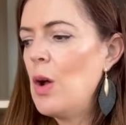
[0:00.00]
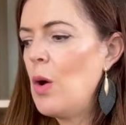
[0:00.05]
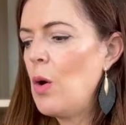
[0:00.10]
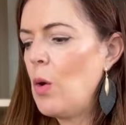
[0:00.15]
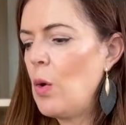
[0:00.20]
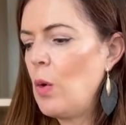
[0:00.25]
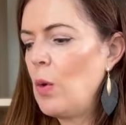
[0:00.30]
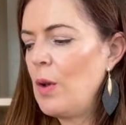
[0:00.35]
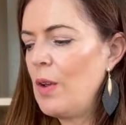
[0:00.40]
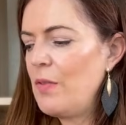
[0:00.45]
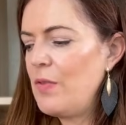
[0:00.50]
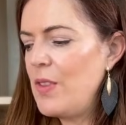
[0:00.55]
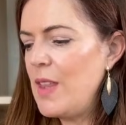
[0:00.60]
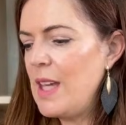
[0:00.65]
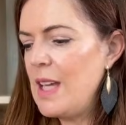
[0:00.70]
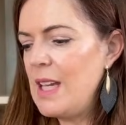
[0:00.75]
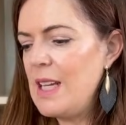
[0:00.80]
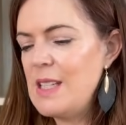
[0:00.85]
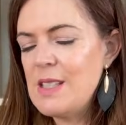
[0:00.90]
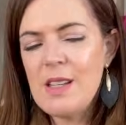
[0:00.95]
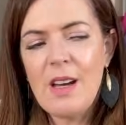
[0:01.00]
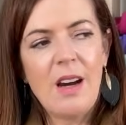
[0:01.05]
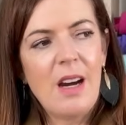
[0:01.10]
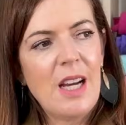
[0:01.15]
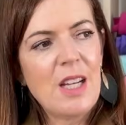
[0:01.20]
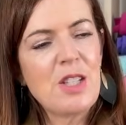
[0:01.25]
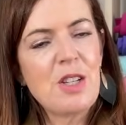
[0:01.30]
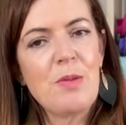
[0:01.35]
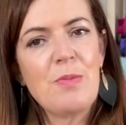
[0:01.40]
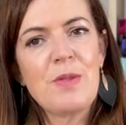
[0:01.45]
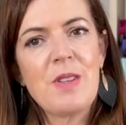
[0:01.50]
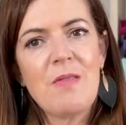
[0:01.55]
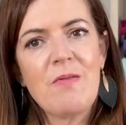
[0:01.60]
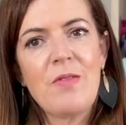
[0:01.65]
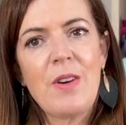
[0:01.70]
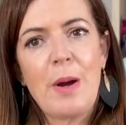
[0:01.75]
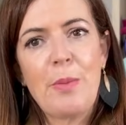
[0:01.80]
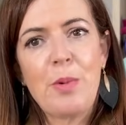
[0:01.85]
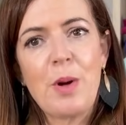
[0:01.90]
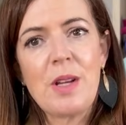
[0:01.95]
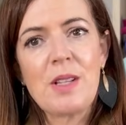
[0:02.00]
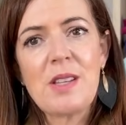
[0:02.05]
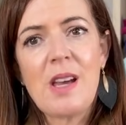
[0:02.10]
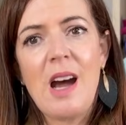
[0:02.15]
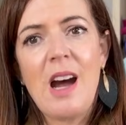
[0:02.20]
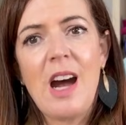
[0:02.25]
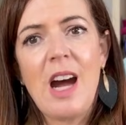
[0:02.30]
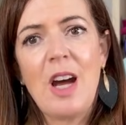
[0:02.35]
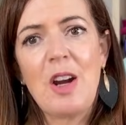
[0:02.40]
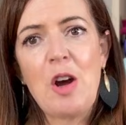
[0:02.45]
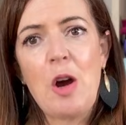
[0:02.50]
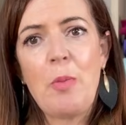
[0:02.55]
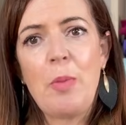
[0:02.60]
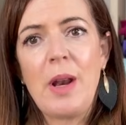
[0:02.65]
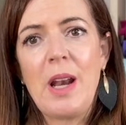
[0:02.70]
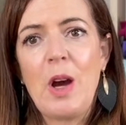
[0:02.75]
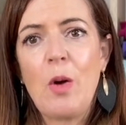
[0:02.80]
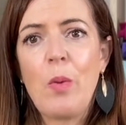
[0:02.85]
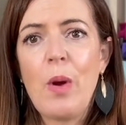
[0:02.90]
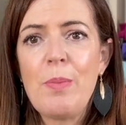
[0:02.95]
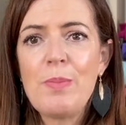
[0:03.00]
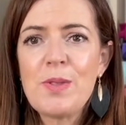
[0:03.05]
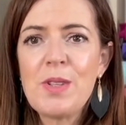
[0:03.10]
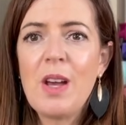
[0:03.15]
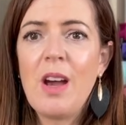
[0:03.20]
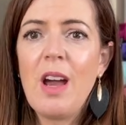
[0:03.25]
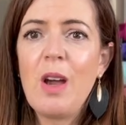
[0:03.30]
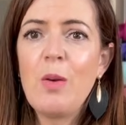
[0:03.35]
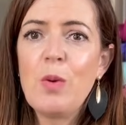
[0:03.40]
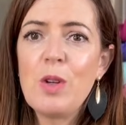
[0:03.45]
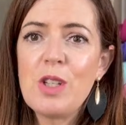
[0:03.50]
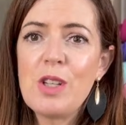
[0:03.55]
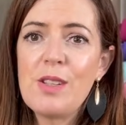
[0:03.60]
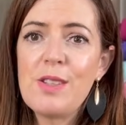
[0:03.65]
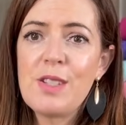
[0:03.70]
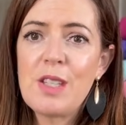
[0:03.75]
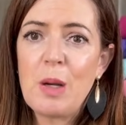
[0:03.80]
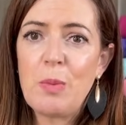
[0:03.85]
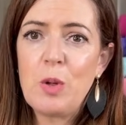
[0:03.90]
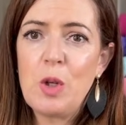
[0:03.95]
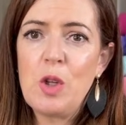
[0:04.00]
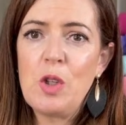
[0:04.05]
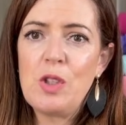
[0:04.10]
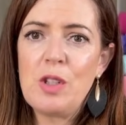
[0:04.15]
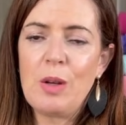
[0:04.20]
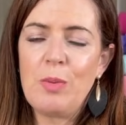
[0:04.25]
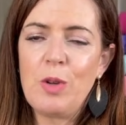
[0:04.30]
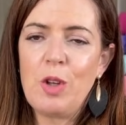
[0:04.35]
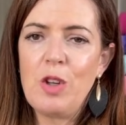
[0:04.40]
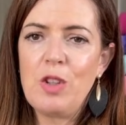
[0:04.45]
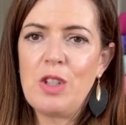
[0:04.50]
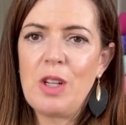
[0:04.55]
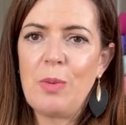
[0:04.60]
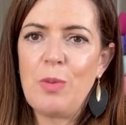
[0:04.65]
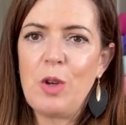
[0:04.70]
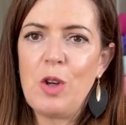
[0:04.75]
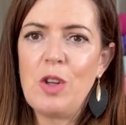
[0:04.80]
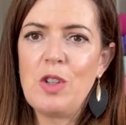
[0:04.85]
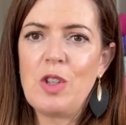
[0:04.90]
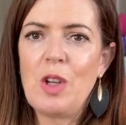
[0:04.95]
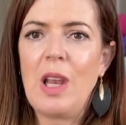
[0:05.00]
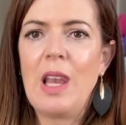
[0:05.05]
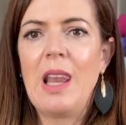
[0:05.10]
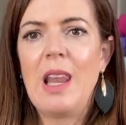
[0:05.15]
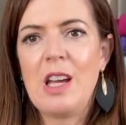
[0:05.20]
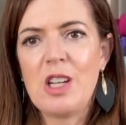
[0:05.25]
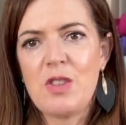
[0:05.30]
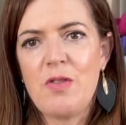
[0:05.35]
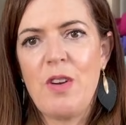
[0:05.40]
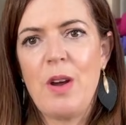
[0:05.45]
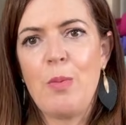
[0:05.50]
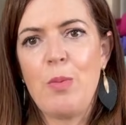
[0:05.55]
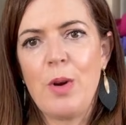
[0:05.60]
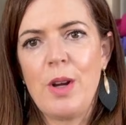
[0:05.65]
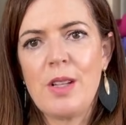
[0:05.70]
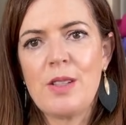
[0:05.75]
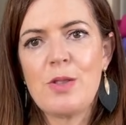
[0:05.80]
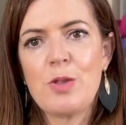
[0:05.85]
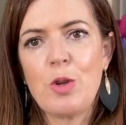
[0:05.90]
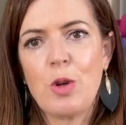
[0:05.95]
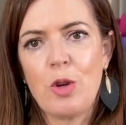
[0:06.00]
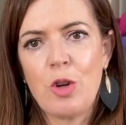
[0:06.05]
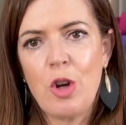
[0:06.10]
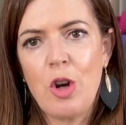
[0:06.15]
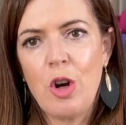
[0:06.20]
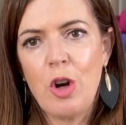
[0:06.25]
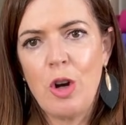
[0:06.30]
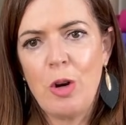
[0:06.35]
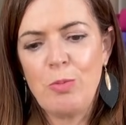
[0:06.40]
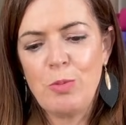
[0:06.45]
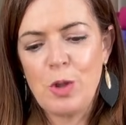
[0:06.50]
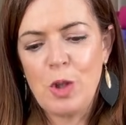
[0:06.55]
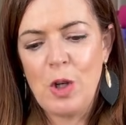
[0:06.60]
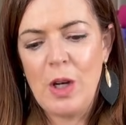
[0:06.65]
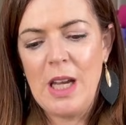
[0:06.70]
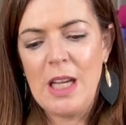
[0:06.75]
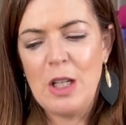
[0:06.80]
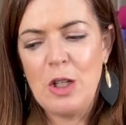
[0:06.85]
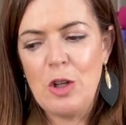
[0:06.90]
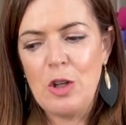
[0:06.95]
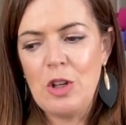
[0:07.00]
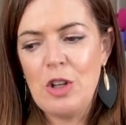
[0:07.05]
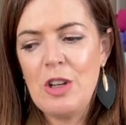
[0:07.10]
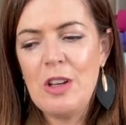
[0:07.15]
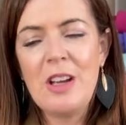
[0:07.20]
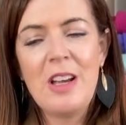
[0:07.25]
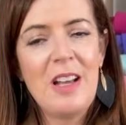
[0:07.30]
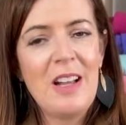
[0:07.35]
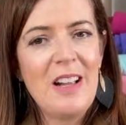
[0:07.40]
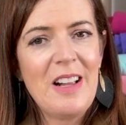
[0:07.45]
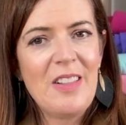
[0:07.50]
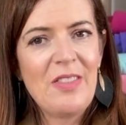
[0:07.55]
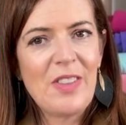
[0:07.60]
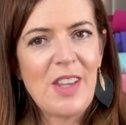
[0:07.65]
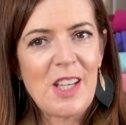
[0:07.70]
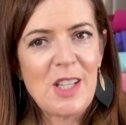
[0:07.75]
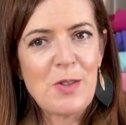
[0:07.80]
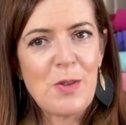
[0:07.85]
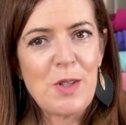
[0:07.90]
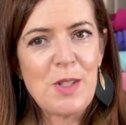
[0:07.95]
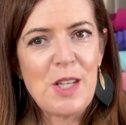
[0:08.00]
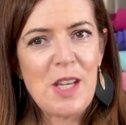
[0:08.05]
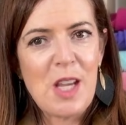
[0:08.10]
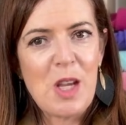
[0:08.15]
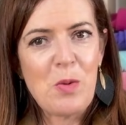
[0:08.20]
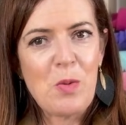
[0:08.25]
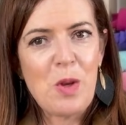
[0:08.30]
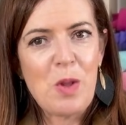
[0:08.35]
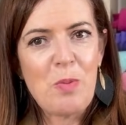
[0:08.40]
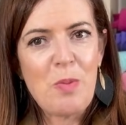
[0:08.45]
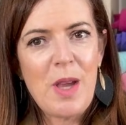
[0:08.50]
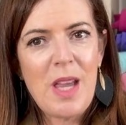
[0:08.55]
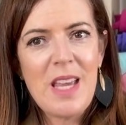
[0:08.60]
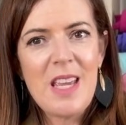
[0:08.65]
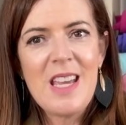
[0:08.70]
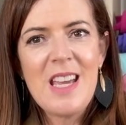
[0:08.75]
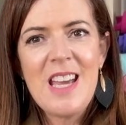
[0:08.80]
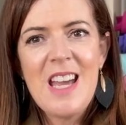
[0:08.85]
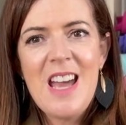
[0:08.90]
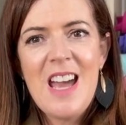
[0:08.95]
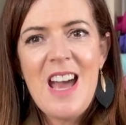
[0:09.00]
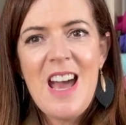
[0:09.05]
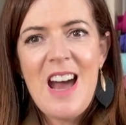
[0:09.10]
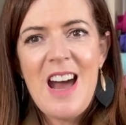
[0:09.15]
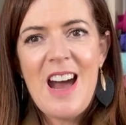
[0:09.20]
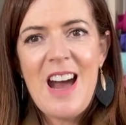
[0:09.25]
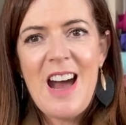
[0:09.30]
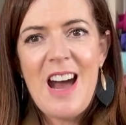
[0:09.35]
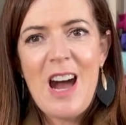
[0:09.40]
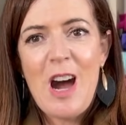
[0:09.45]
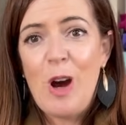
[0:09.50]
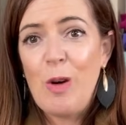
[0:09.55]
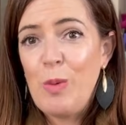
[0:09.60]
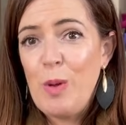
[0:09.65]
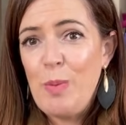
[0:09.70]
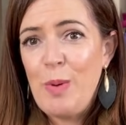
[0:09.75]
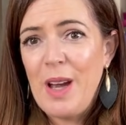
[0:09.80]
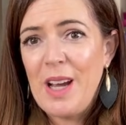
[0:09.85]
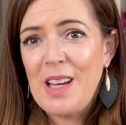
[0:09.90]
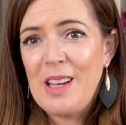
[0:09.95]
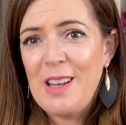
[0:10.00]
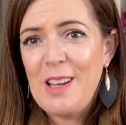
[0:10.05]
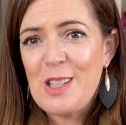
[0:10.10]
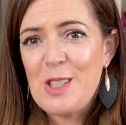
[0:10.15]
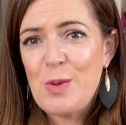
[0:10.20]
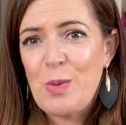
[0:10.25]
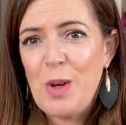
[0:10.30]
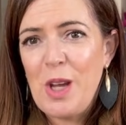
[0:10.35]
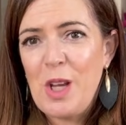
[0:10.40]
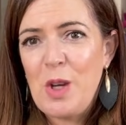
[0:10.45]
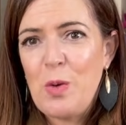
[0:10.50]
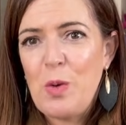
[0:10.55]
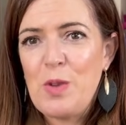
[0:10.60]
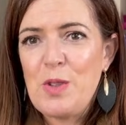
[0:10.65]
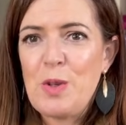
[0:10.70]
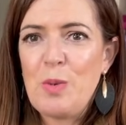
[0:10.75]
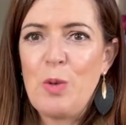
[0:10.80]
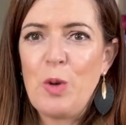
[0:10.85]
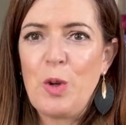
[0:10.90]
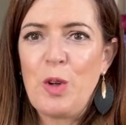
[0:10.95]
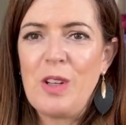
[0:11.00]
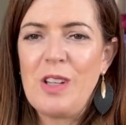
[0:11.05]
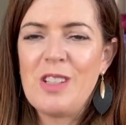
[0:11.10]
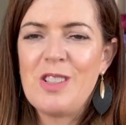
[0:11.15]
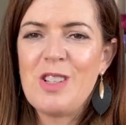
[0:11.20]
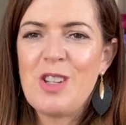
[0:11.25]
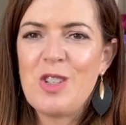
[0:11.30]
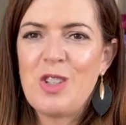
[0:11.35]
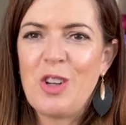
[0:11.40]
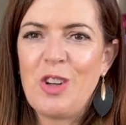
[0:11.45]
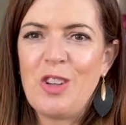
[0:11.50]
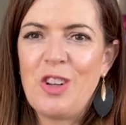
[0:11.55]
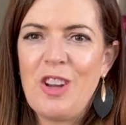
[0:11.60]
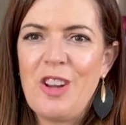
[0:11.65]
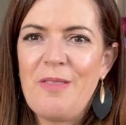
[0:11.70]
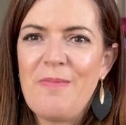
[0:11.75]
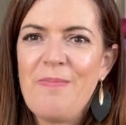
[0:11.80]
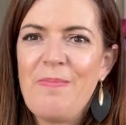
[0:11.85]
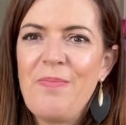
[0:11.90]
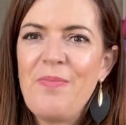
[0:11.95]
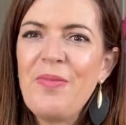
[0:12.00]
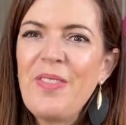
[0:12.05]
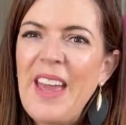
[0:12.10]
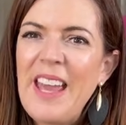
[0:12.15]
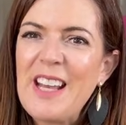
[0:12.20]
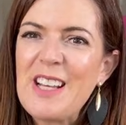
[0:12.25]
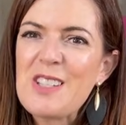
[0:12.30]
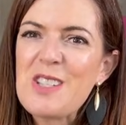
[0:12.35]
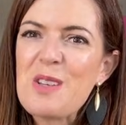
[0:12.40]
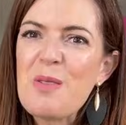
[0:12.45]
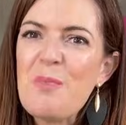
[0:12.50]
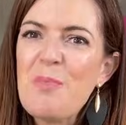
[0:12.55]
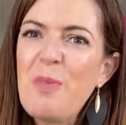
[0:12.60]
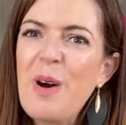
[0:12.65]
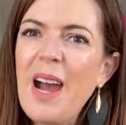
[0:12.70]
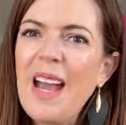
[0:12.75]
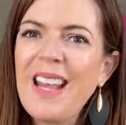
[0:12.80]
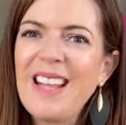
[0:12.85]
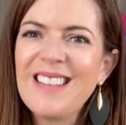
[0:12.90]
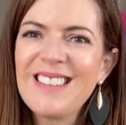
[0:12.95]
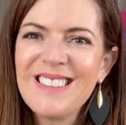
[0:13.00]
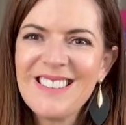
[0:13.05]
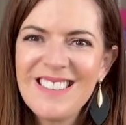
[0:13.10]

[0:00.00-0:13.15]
All of these items and fabrics are up on our website, which is www.lushfabrics.com.au. Thanks for sticking with me. I'll be back next week with some more goodies to show you. Thanks. Bye.